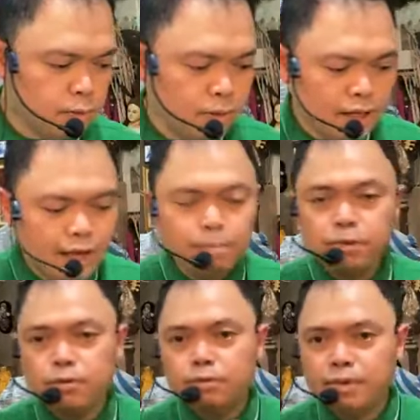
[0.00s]
that will
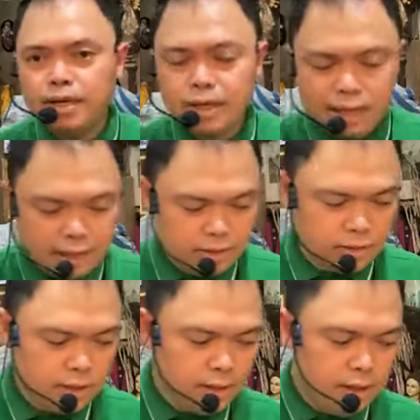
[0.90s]
help you
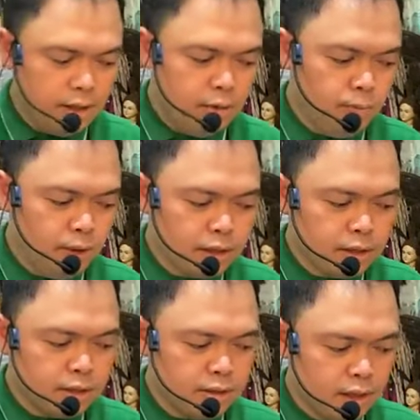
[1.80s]
realize
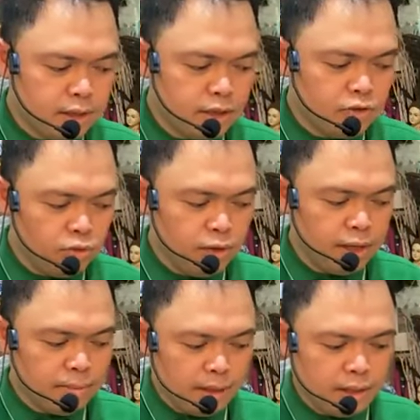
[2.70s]
what does it
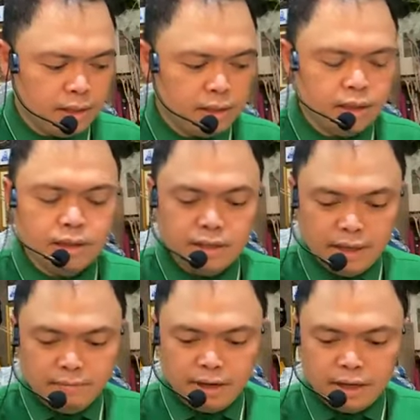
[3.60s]
truly mean
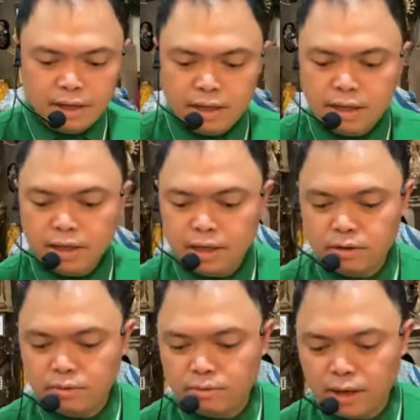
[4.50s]
living
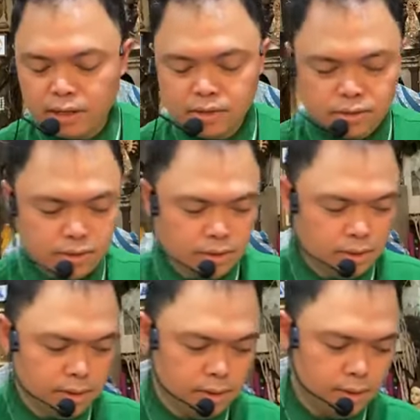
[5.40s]
in Christ.
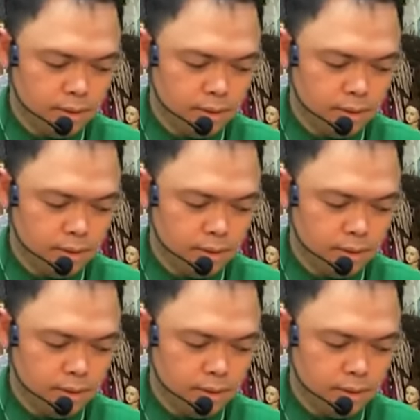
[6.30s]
